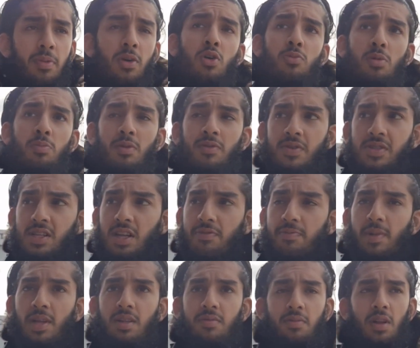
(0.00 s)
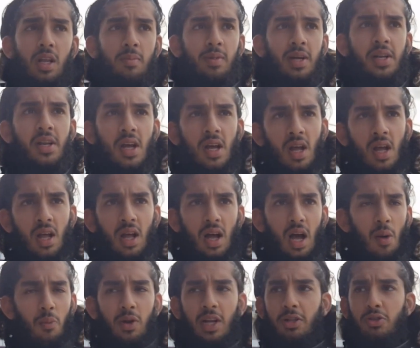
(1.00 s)
We got my brother Steph Man the Villain Man,
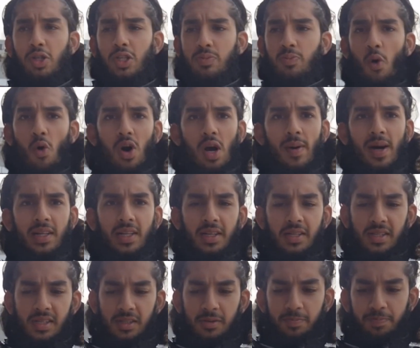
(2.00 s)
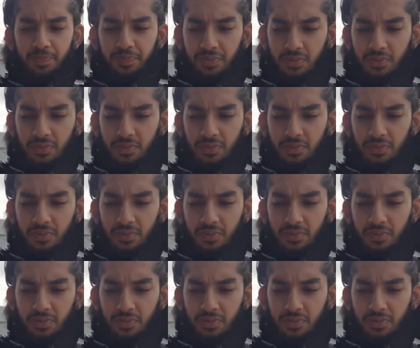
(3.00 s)
and we literally spoke about this.